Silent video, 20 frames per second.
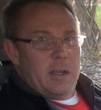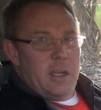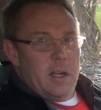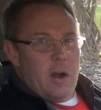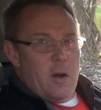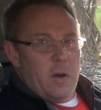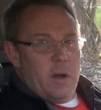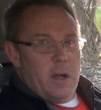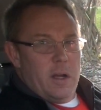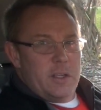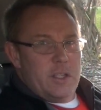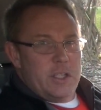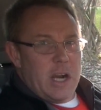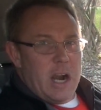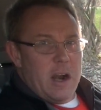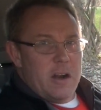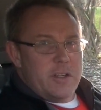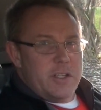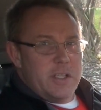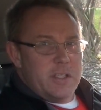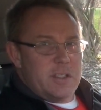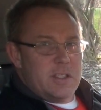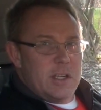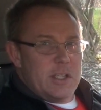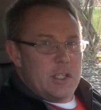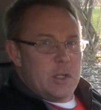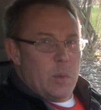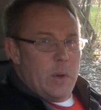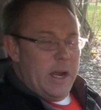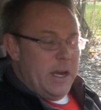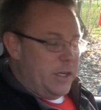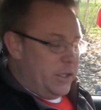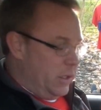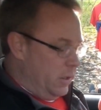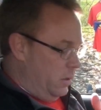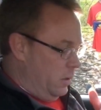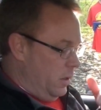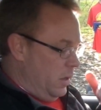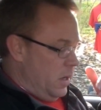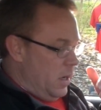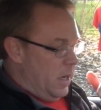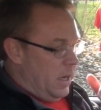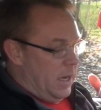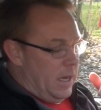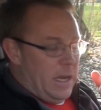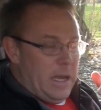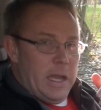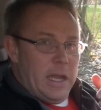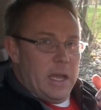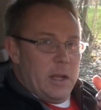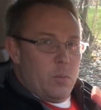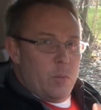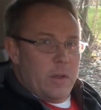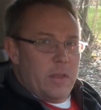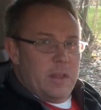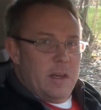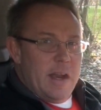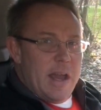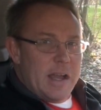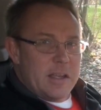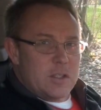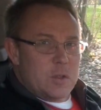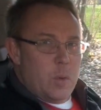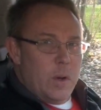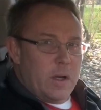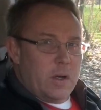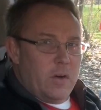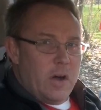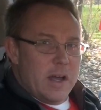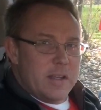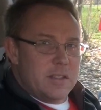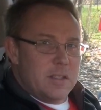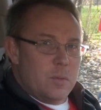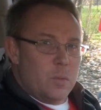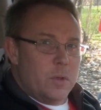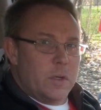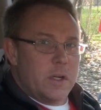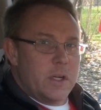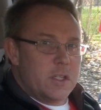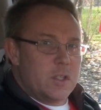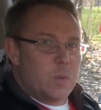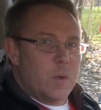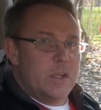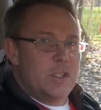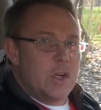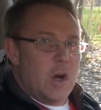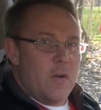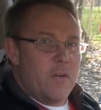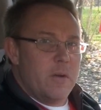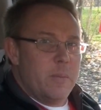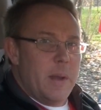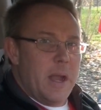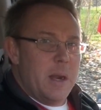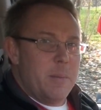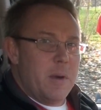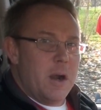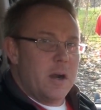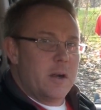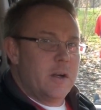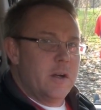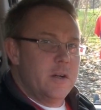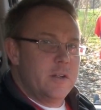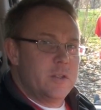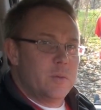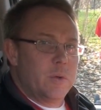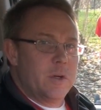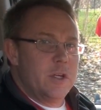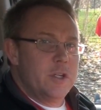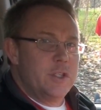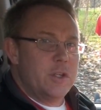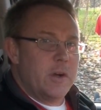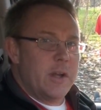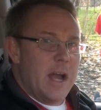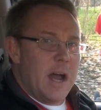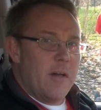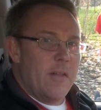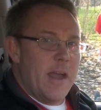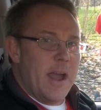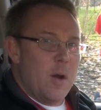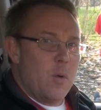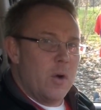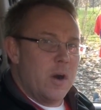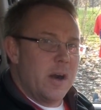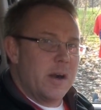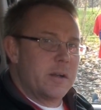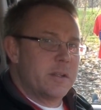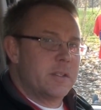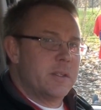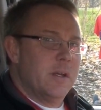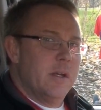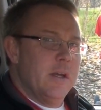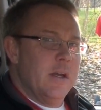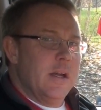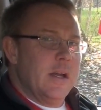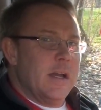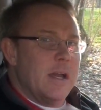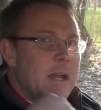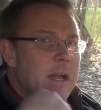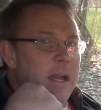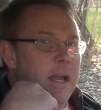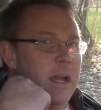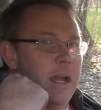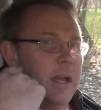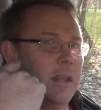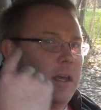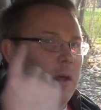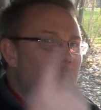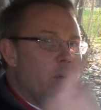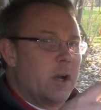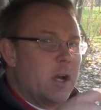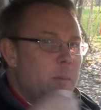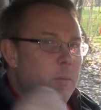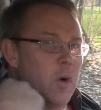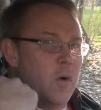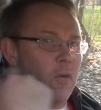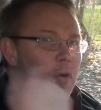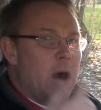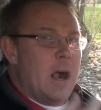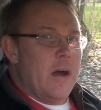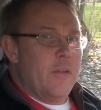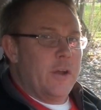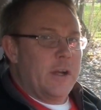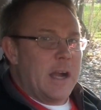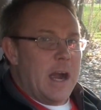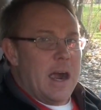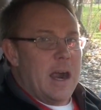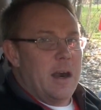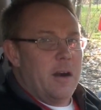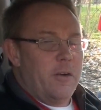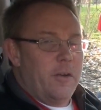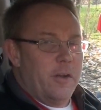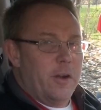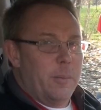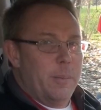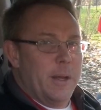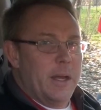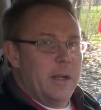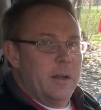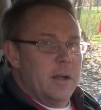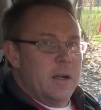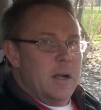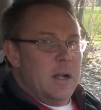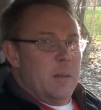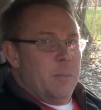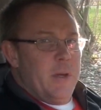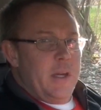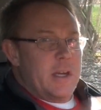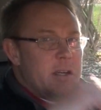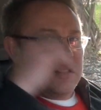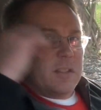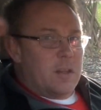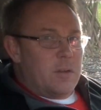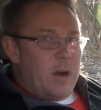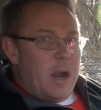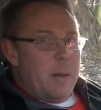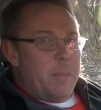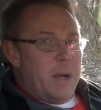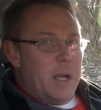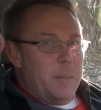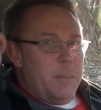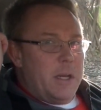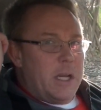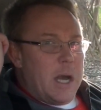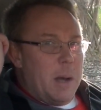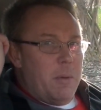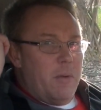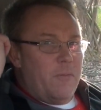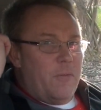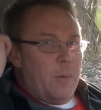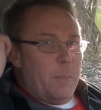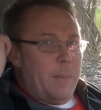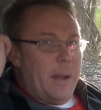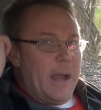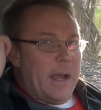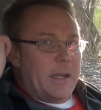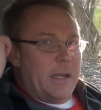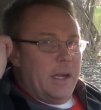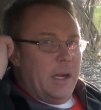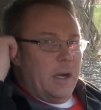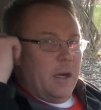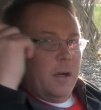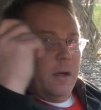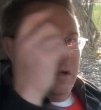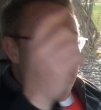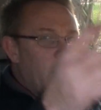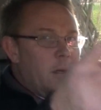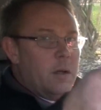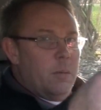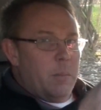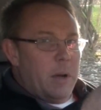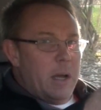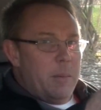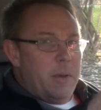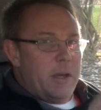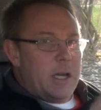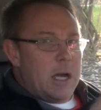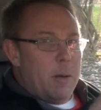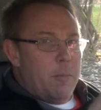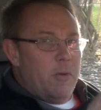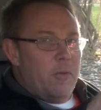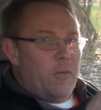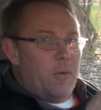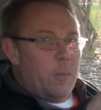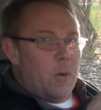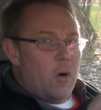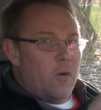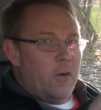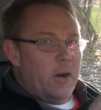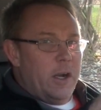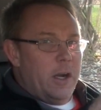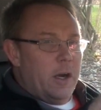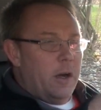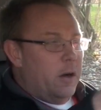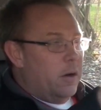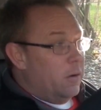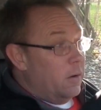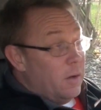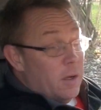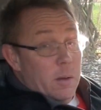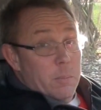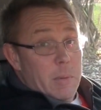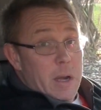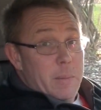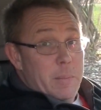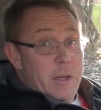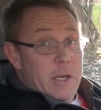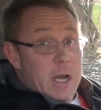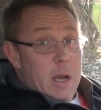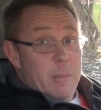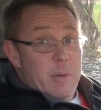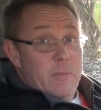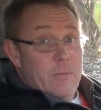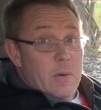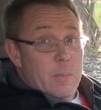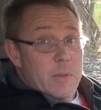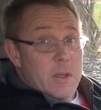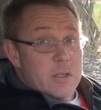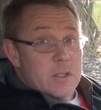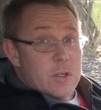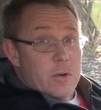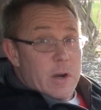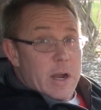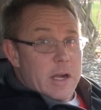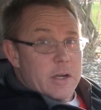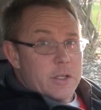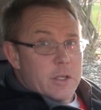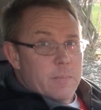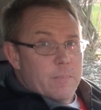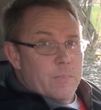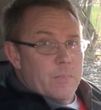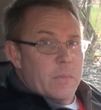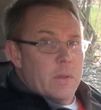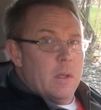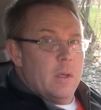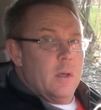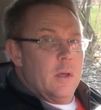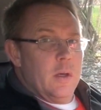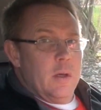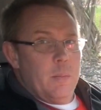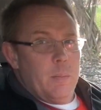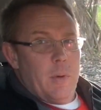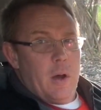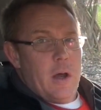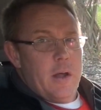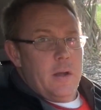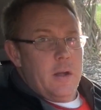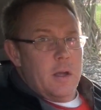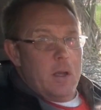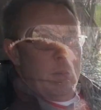you know, a charging situation, and with the next quick lesson we're going to switch over to man markers and we're going to show you how that works, and then we're going to move around the car a little bit because the threat might be coming from back here, might be coming from over here, might be coming from this direction. But